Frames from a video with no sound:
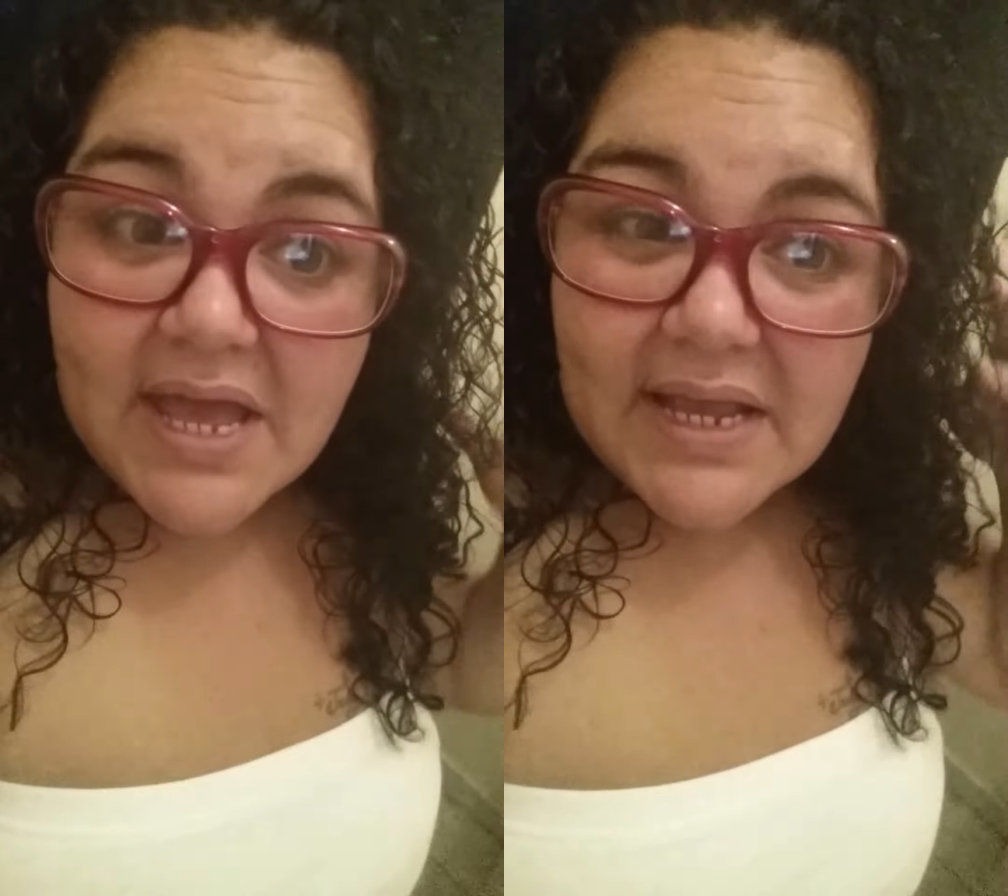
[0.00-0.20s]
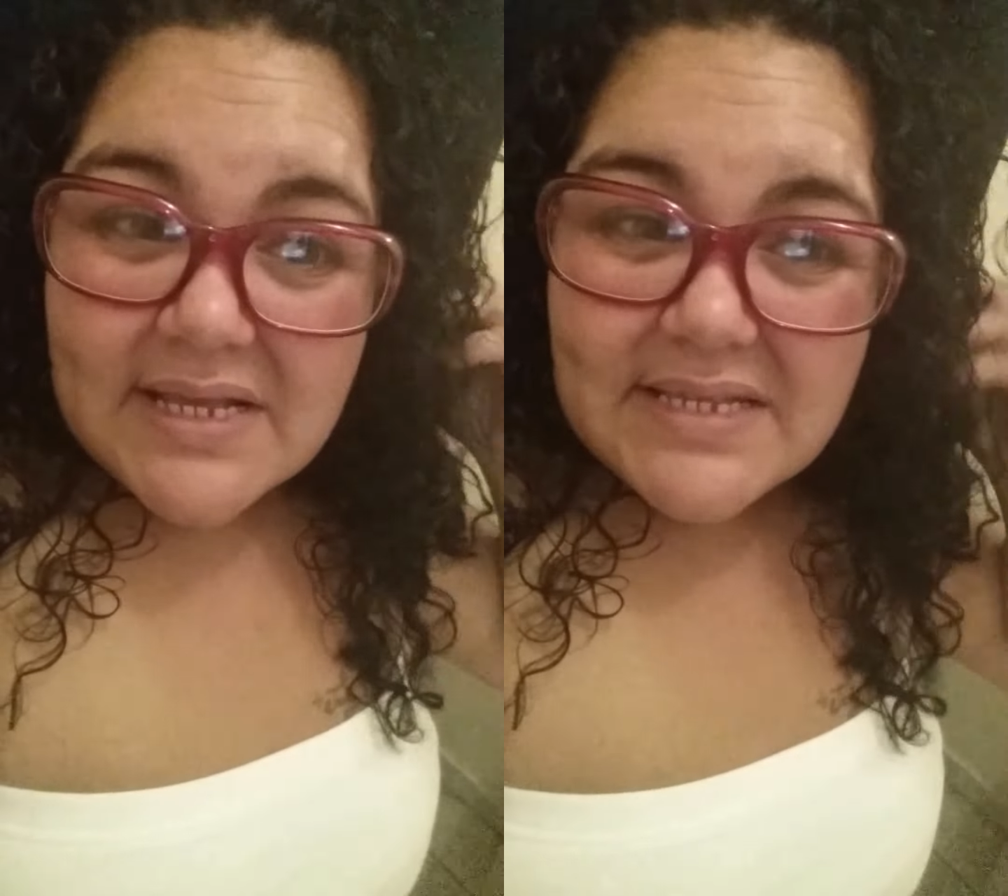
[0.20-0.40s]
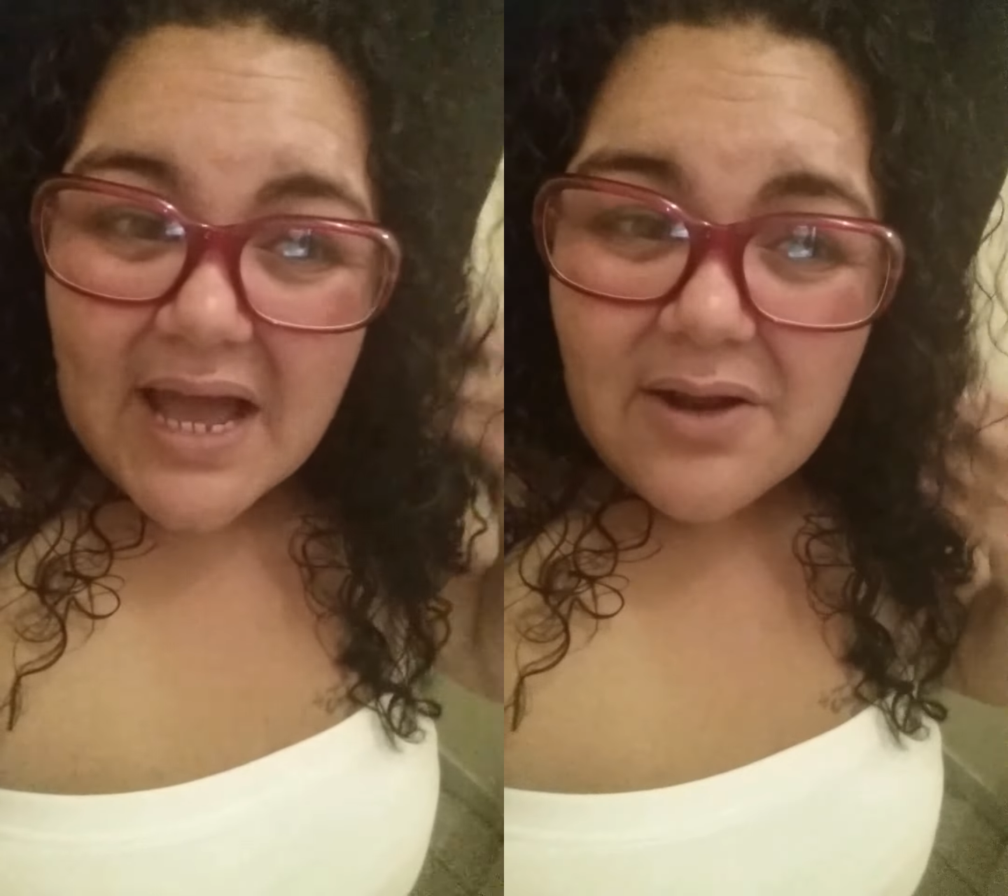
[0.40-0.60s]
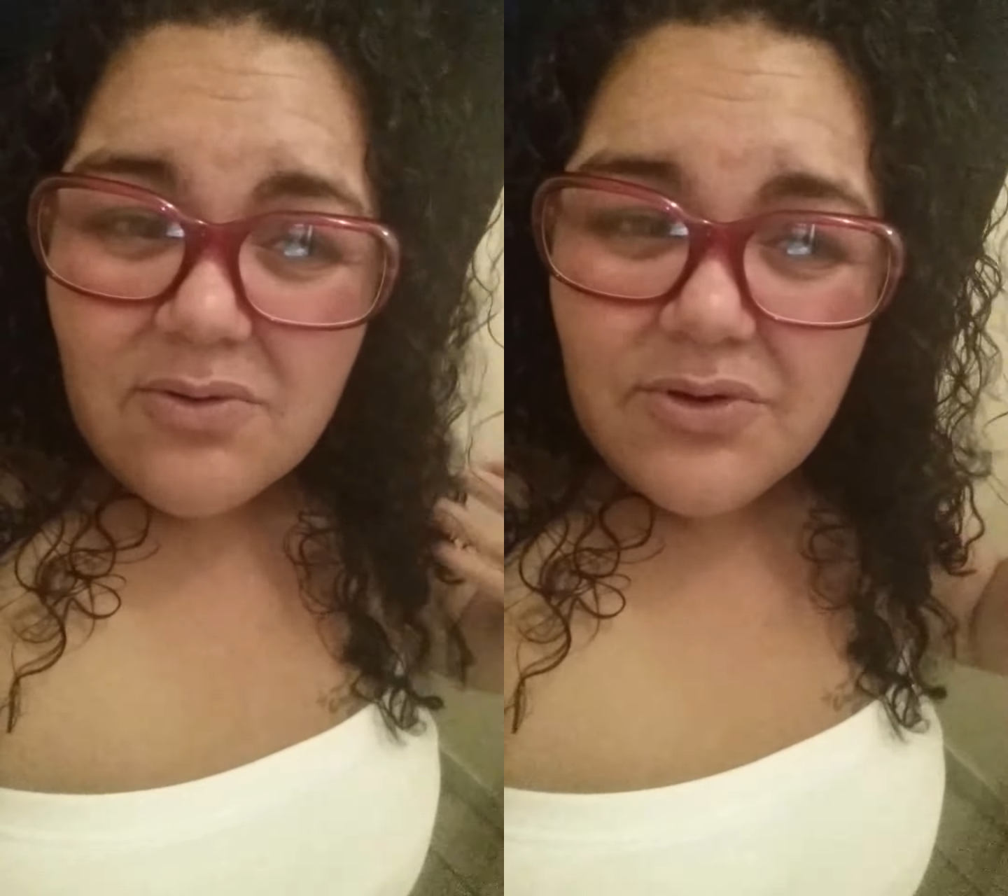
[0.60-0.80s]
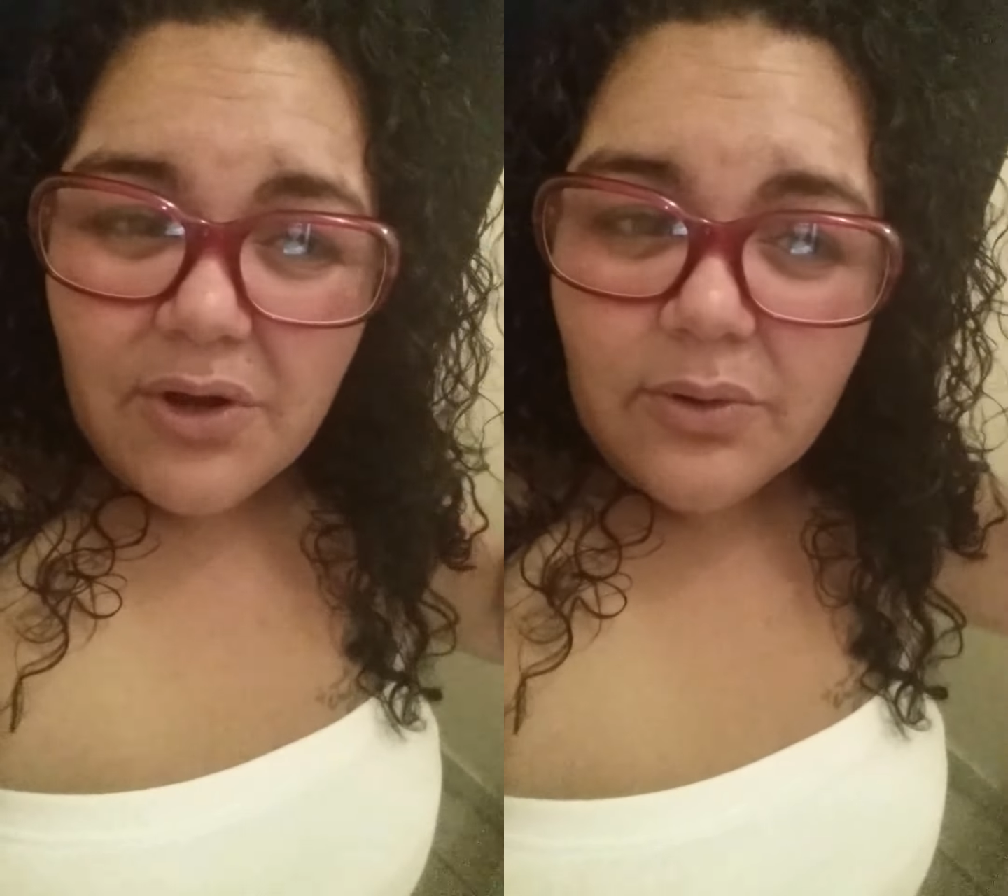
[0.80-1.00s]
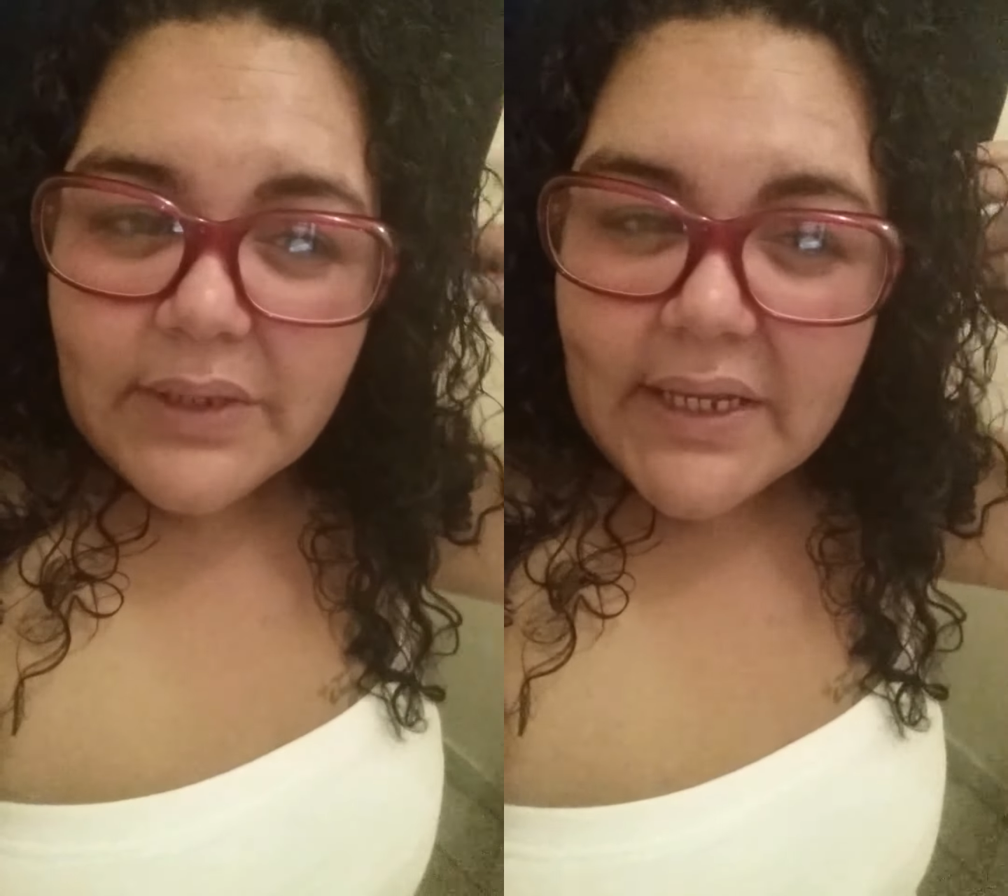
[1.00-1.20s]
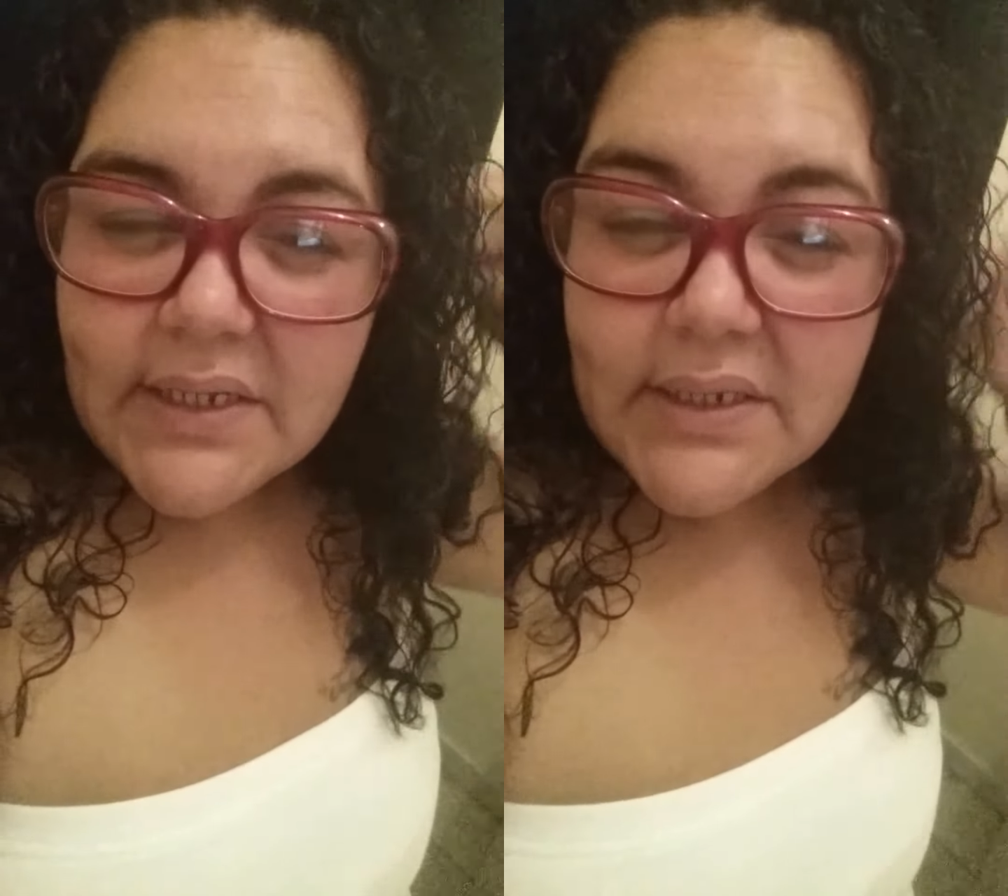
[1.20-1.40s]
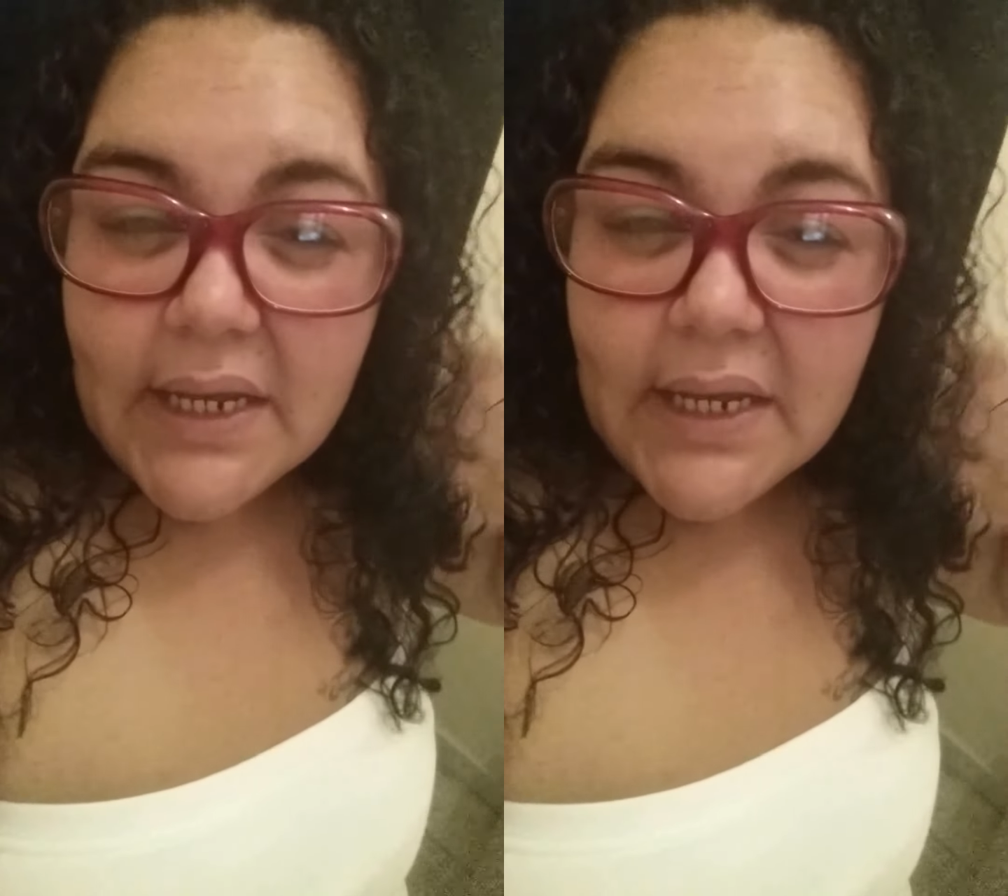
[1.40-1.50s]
Because I don't know. Like,